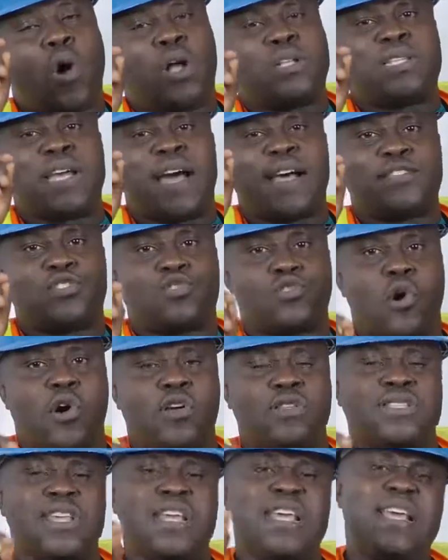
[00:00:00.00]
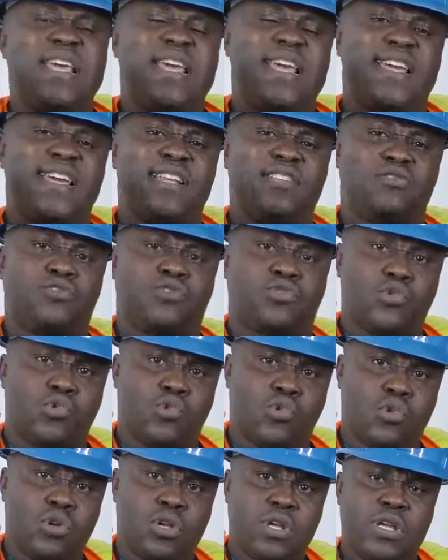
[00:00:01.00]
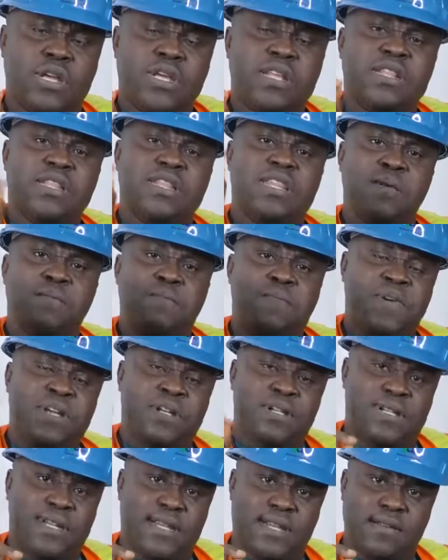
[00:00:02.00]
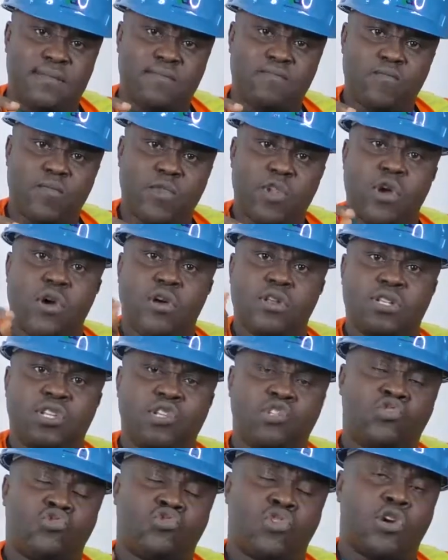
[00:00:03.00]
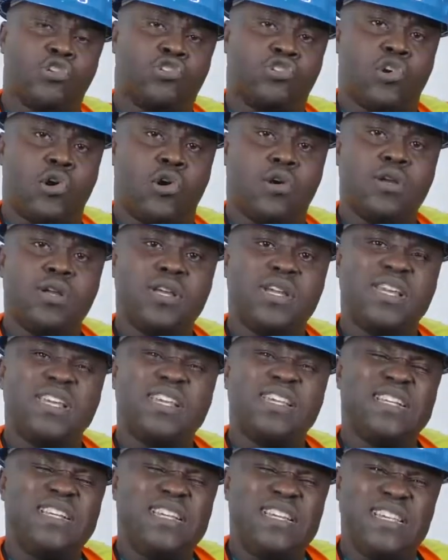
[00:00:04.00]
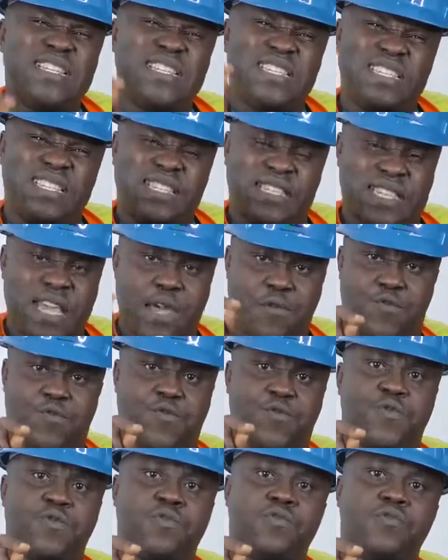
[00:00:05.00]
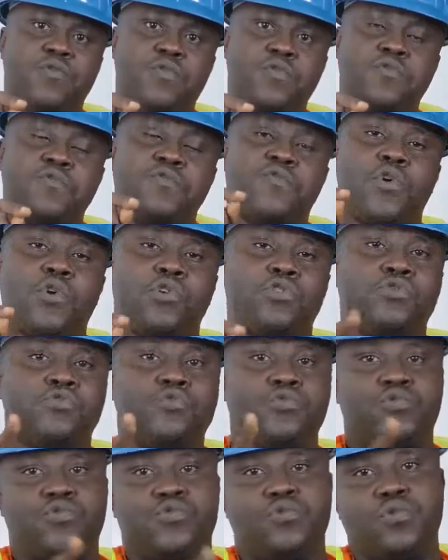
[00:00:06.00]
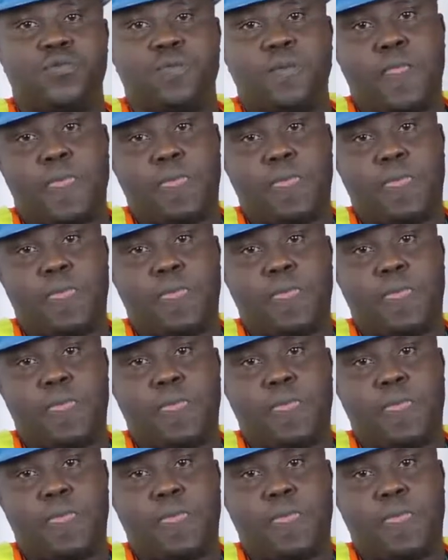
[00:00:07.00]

water source into the building or the structure is safe for use.